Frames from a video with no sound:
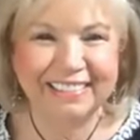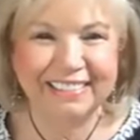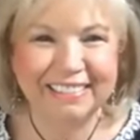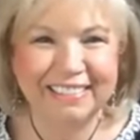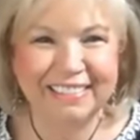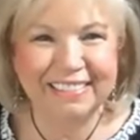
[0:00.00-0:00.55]

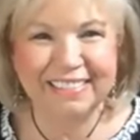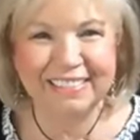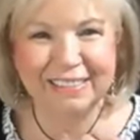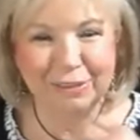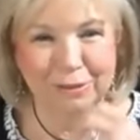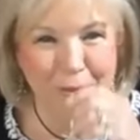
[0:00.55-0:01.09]

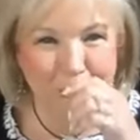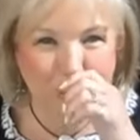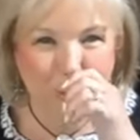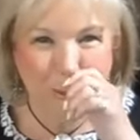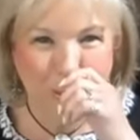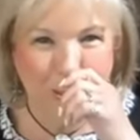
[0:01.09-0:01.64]

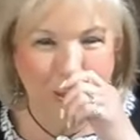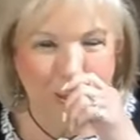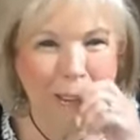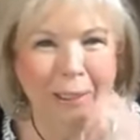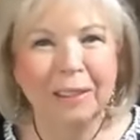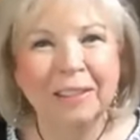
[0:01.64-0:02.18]

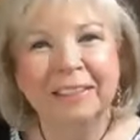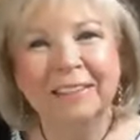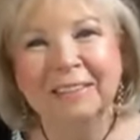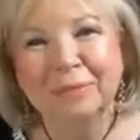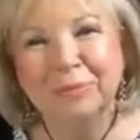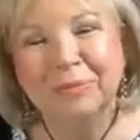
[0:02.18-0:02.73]

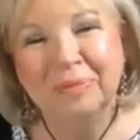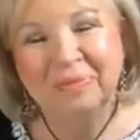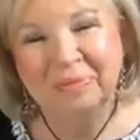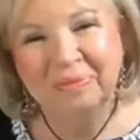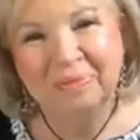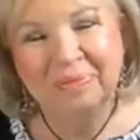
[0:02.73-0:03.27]

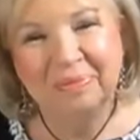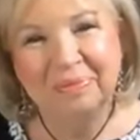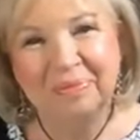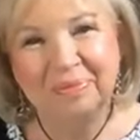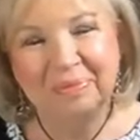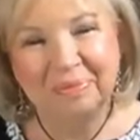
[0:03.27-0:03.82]

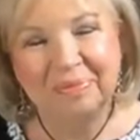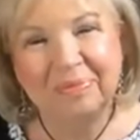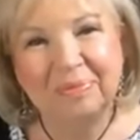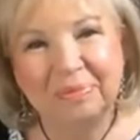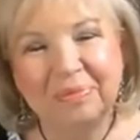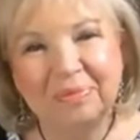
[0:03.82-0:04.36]

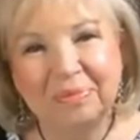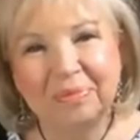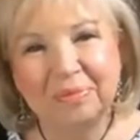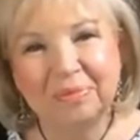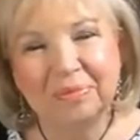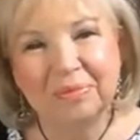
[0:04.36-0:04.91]

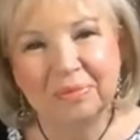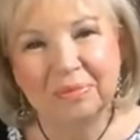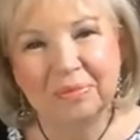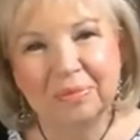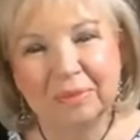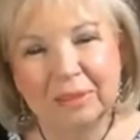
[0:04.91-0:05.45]

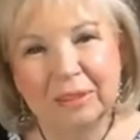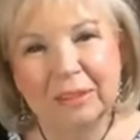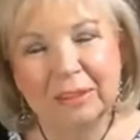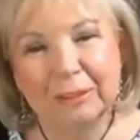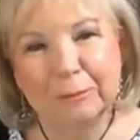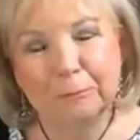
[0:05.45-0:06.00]

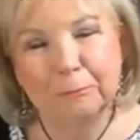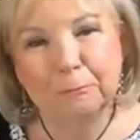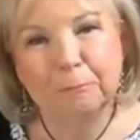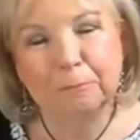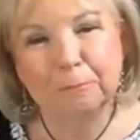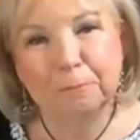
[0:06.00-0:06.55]

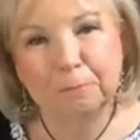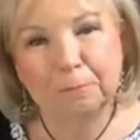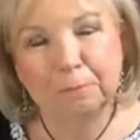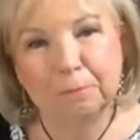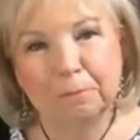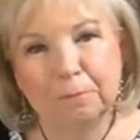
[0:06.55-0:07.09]

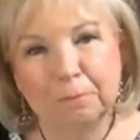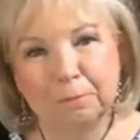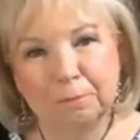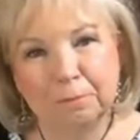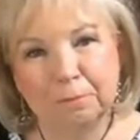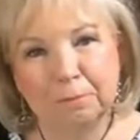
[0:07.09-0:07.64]

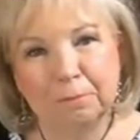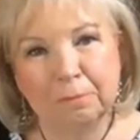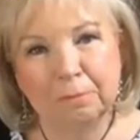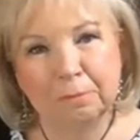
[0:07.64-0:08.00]
This person isn't speaking.